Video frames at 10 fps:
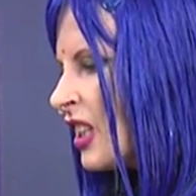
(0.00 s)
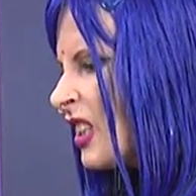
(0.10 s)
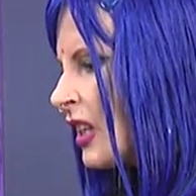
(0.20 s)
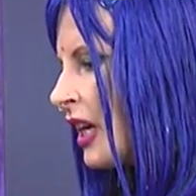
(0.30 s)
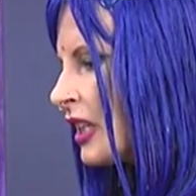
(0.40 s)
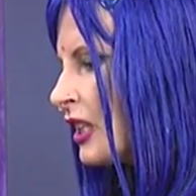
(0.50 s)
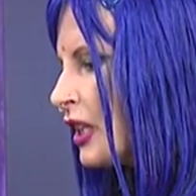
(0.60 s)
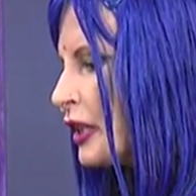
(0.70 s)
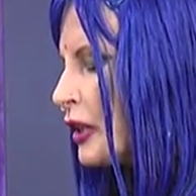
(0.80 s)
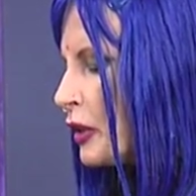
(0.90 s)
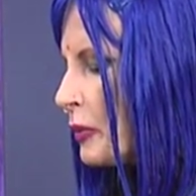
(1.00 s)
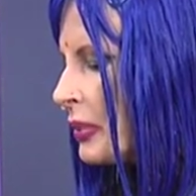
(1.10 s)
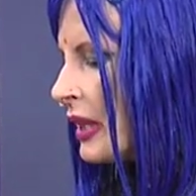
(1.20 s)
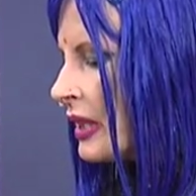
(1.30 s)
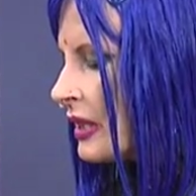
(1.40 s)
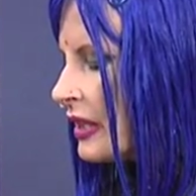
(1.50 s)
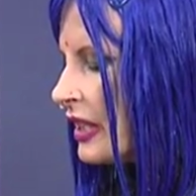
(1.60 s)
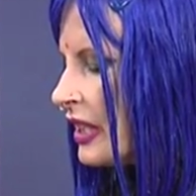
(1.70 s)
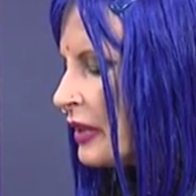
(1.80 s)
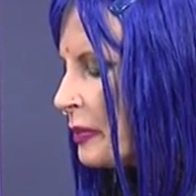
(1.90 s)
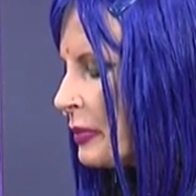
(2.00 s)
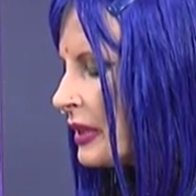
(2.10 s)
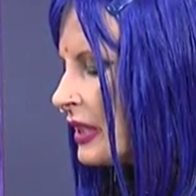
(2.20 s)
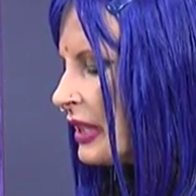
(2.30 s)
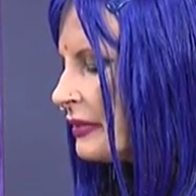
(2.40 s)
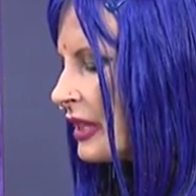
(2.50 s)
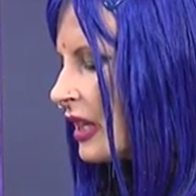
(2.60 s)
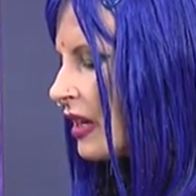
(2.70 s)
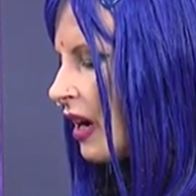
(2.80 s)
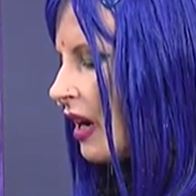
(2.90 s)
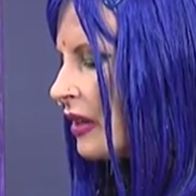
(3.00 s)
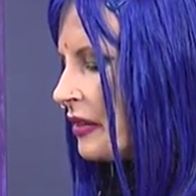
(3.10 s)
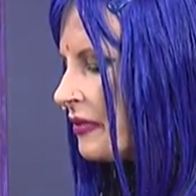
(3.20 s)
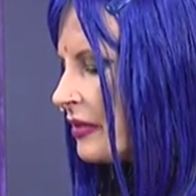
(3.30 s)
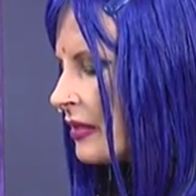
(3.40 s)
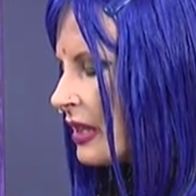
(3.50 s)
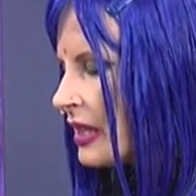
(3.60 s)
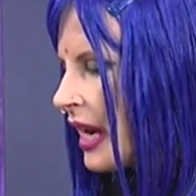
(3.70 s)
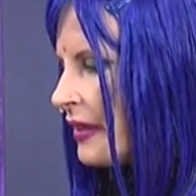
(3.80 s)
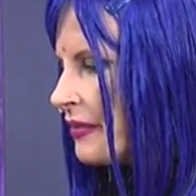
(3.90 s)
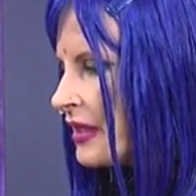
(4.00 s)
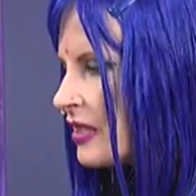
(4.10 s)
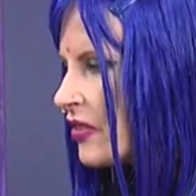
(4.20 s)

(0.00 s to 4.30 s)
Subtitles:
of like Planet Glee believes that all of life is